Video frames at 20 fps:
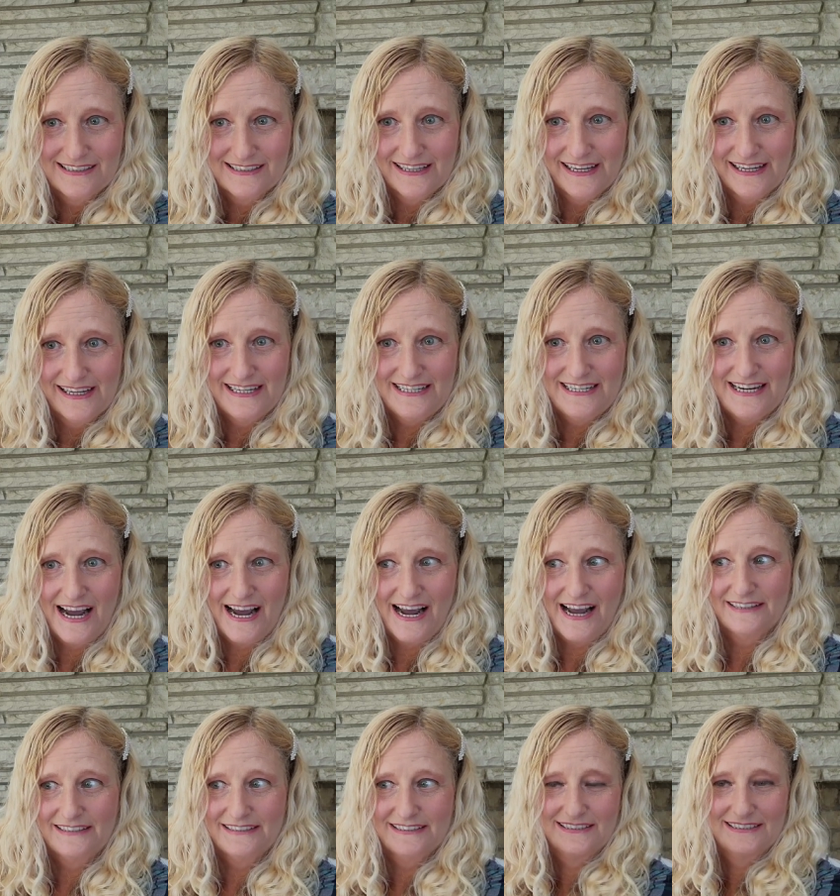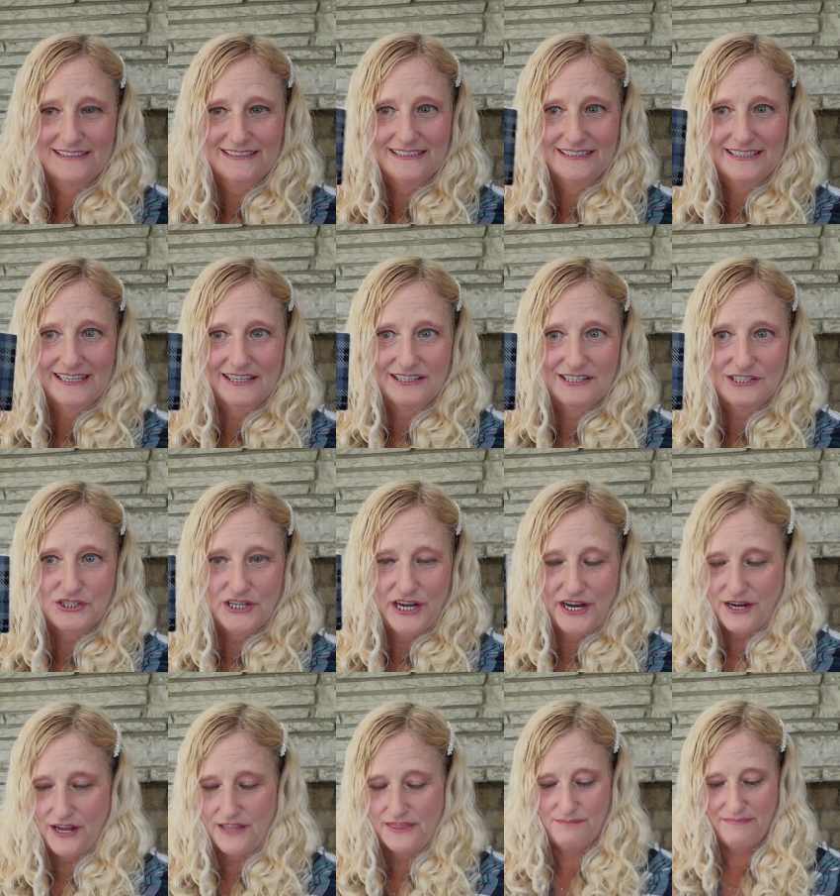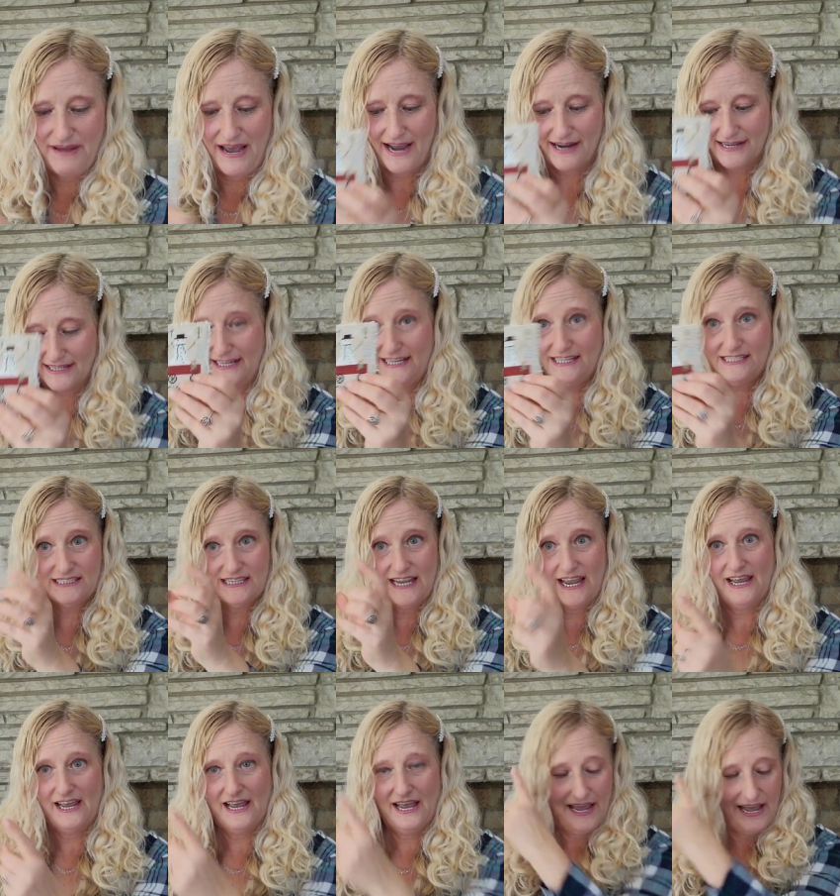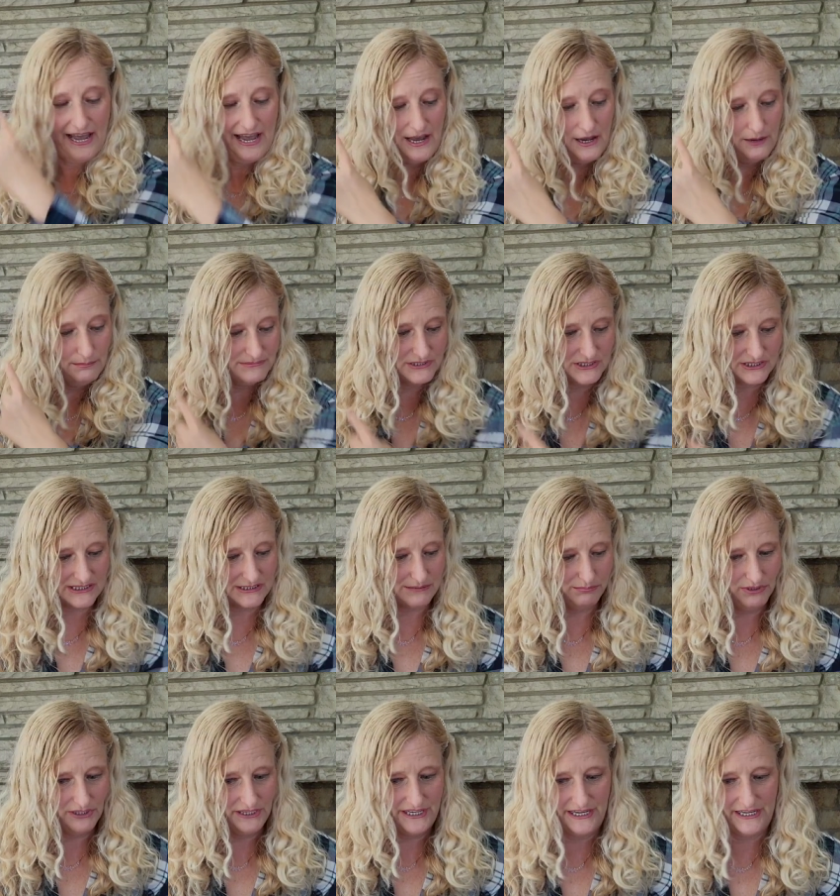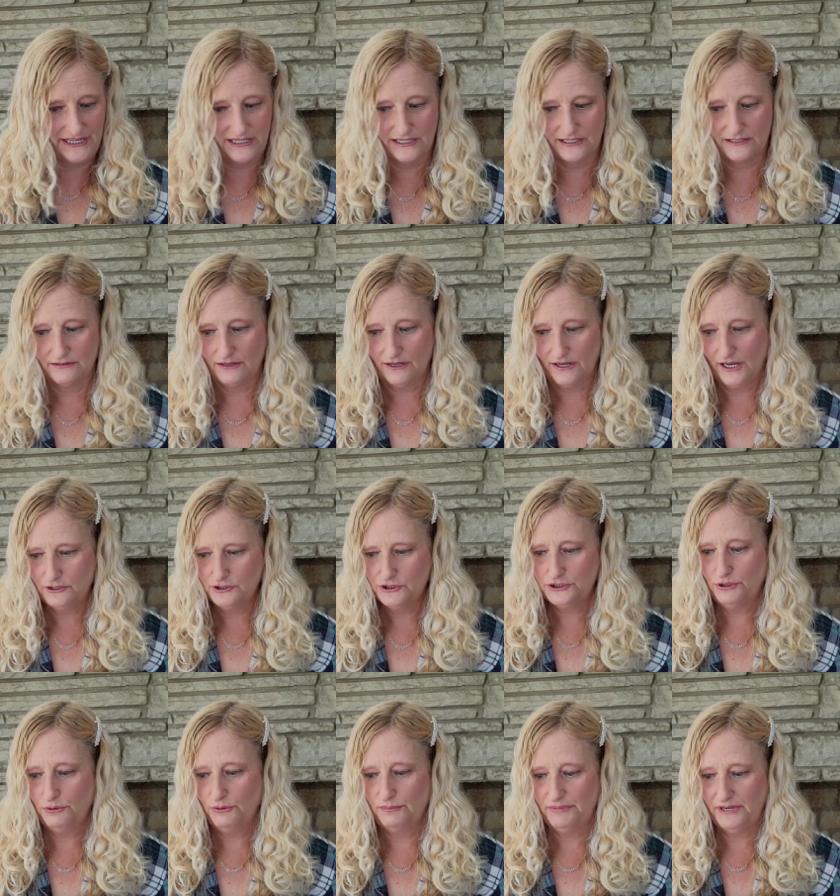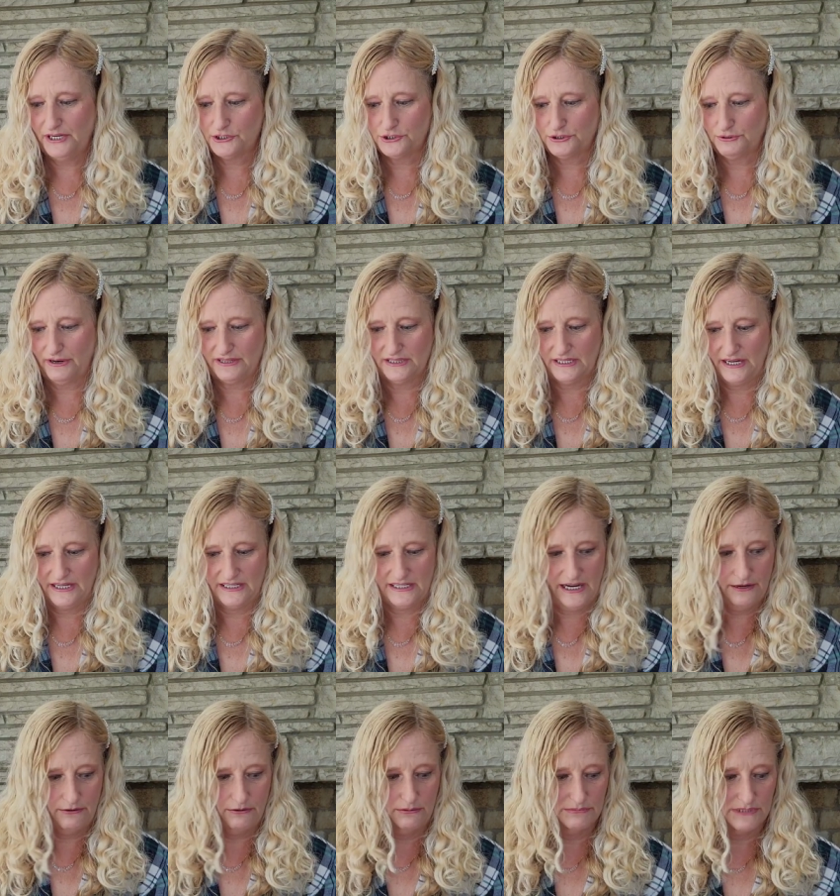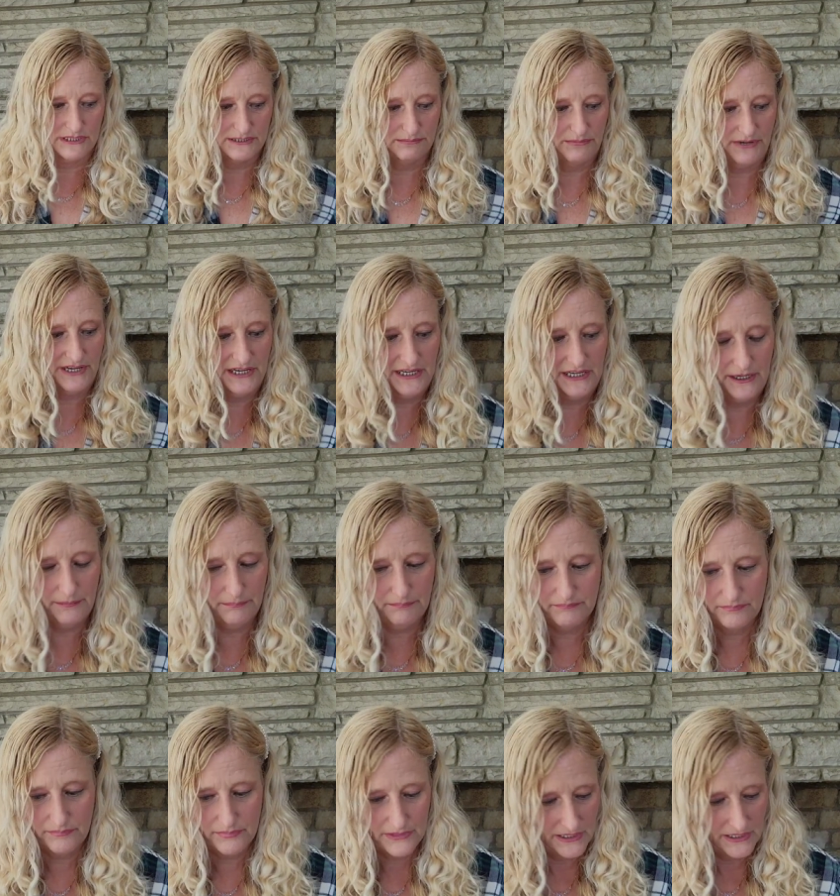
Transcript: lady dot and a check on the back. He's up displayed, and I'll show a picture at the end how I'm displaying him.